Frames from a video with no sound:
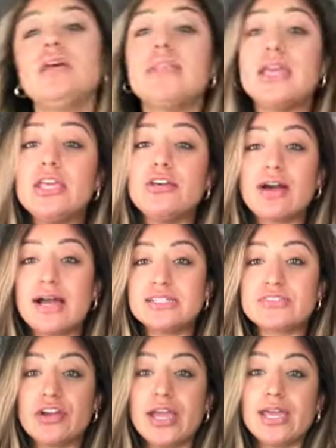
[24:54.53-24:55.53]
thank you
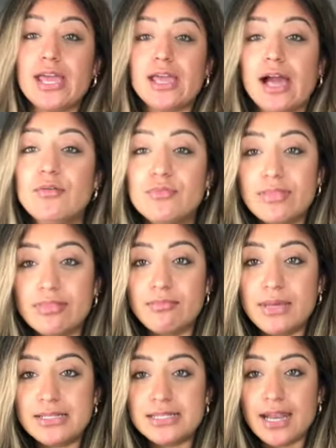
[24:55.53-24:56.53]
guys for hanging out with
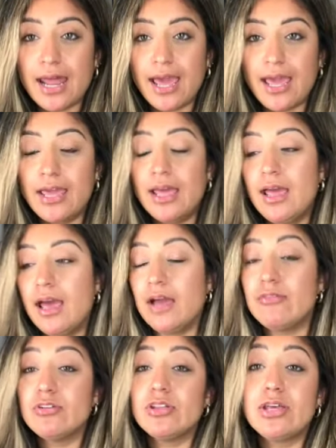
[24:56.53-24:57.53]
me today. I
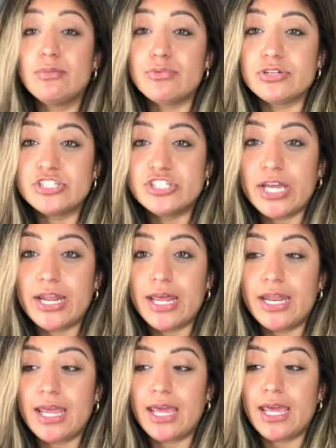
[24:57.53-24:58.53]
really appreciate
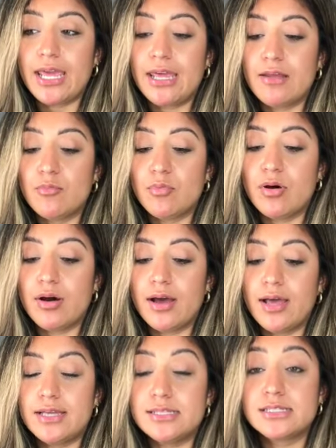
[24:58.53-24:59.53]
it. It
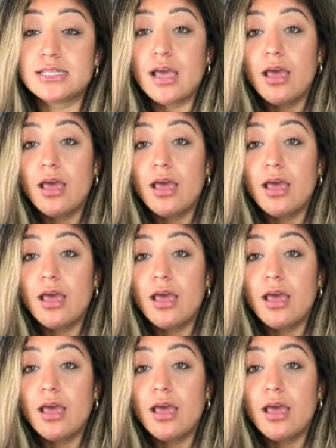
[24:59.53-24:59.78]
was